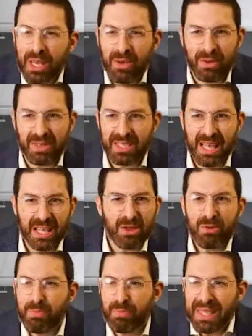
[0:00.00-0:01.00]
Eons and they
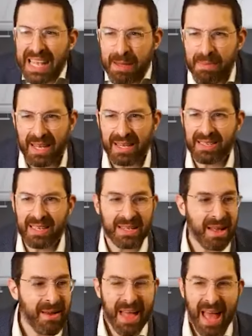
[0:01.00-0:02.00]
learn Pneumius
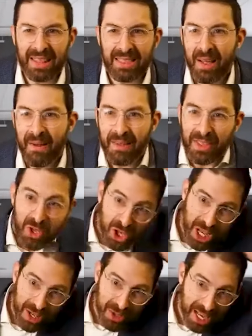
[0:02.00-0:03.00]
and and they, they
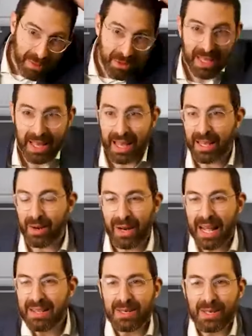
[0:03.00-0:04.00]
you take them to the you know
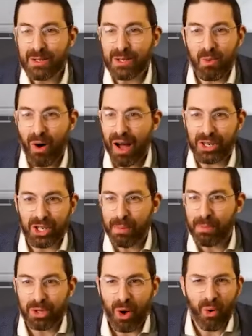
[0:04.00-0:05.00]
NCSY
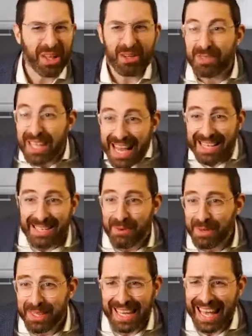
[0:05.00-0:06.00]
Shabbaton and they're
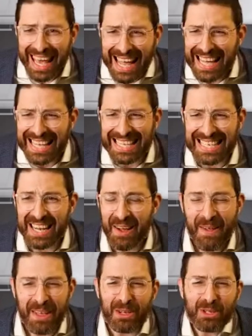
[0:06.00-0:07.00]
dancing with the kids. And
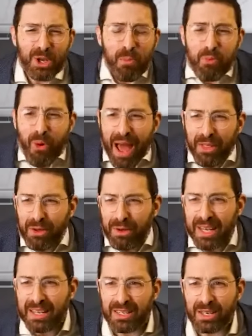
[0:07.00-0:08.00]
yeah, yeah. They're so proud of their
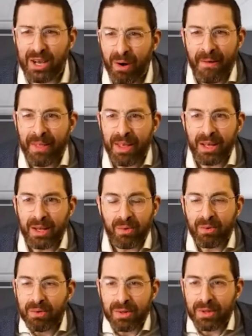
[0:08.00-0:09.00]
kids to go.
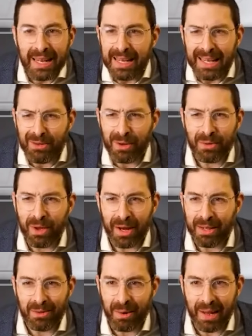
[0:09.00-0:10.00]
They didn't get turned
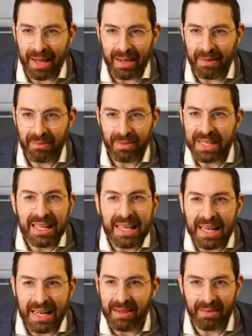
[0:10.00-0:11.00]
on at 20. Mm-hmm. They
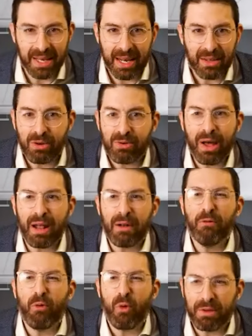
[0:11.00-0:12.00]
didn't. They got turned on at
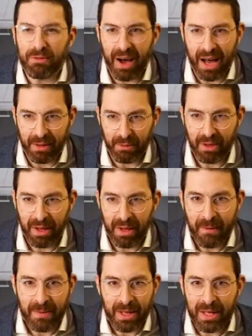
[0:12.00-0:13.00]
45.
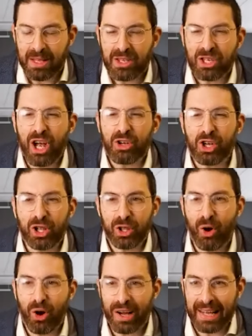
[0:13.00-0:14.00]
Right. Such a
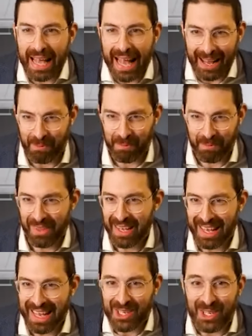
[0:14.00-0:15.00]
long game.
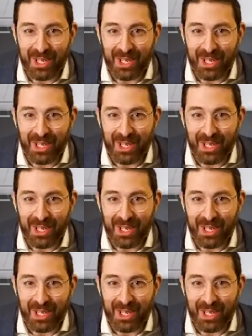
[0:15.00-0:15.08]
It's